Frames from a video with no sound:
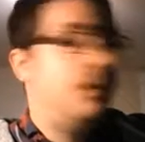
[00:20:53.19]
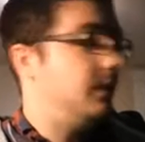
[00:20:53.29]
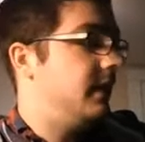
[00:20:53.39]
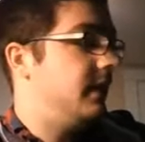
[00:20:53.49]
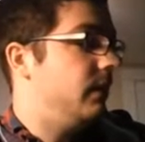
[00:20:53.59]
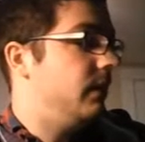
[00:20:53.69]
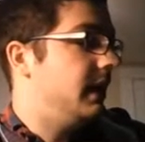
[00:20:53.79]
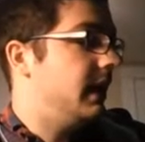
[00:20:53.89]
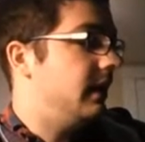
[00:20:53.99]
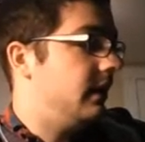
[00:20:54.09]
that we
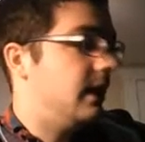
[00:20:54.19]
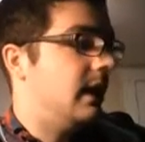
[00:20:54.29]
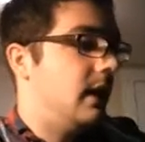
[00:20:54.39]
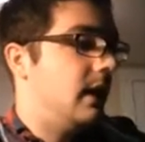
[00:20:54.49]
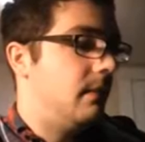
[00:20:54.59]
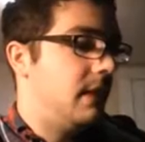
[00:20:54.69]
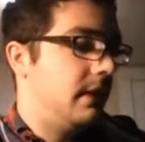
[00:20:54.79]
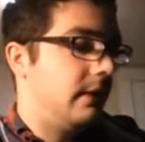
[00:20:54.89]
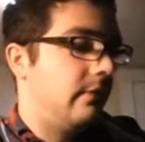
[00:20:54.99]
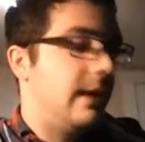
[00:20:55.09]
get a
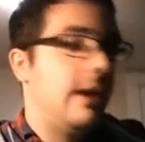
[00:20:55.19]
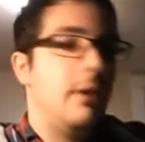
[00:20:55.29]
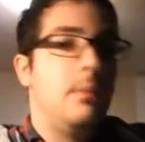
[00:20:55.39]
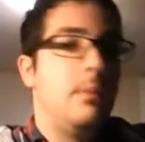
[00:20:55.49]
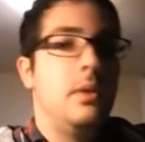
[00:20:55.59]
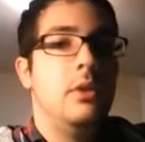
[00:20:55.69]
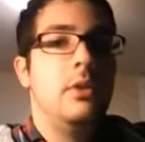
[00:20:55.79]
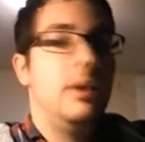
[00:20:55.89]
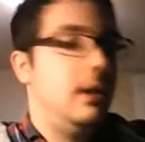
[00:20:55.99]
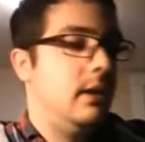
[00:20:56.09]
mythic rare.
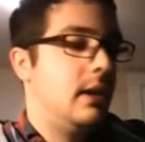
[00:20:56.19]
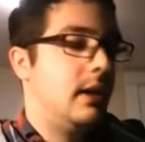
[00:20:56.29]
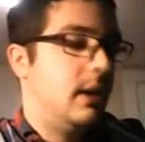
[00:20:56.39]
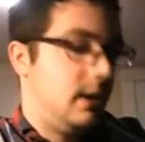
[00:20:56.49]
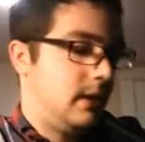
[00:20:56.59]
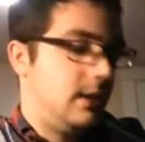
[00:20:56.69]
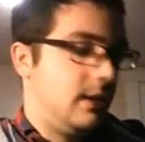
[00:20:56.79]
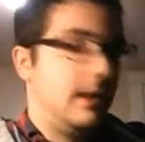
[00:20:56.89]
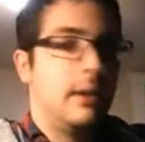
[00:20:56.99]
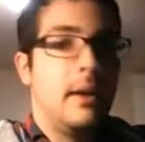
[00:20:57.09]
Usually, I
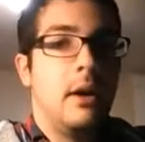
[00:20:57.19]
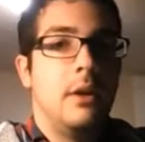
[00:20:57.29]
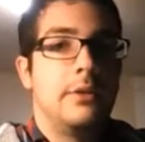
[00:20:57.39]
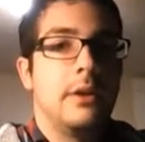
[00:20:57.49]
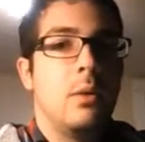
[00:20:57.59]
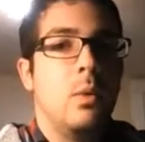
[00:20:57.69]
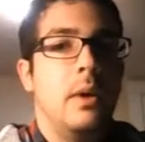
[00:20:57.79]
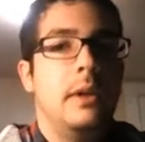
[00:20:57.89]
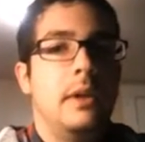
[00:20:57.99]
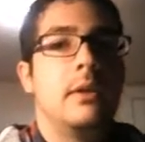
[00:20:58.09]
think the odds are like
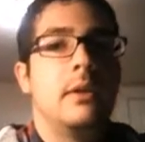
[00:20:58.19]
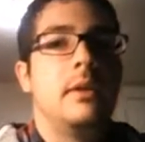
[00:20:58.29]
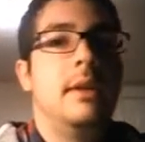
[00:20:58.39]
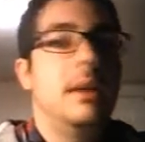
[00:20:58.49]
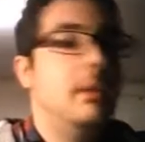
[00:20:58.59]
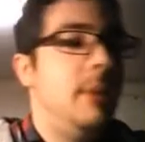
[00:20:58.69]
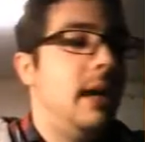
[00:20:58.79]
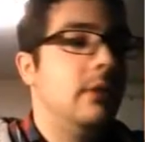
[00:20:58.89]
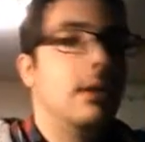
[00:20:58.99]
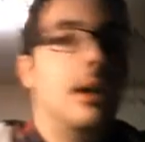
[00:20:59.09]
1 in 6
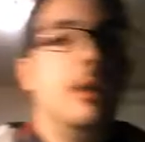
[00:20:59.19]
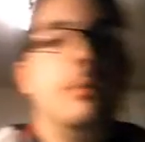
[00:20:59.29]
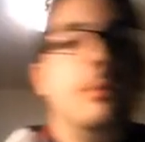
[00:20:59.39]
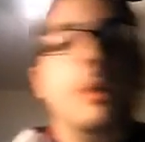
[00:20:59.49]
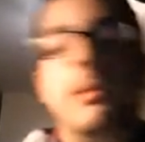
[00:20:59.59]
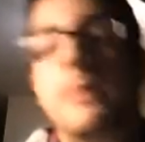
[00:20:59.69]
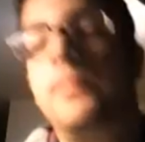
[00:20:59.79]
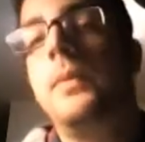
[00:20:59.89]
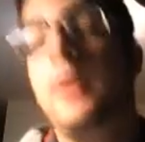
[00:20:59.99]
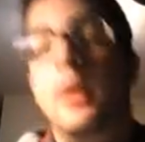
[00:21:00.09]
packs of cards, maybe.
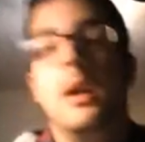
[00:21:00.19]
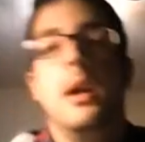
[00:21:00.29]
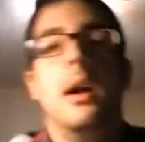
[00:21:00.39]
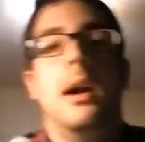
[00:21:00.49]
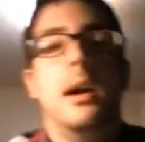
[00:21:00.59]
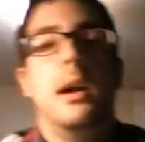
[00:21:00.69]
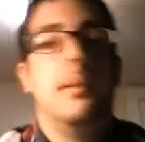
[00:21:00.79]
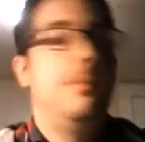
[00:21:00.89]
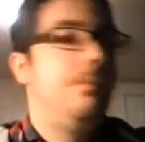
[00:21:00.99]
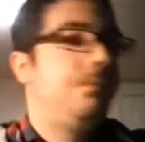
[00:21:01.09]
So